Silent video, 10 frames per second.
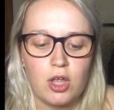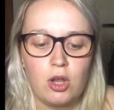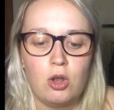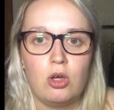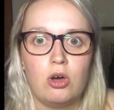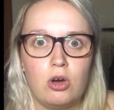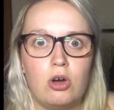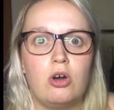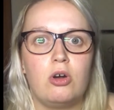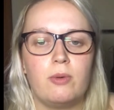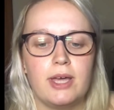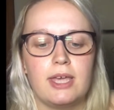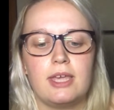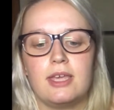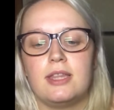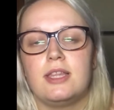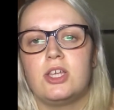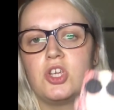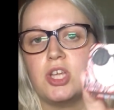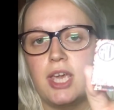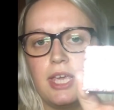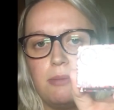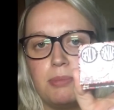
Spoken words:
a long way in this shade,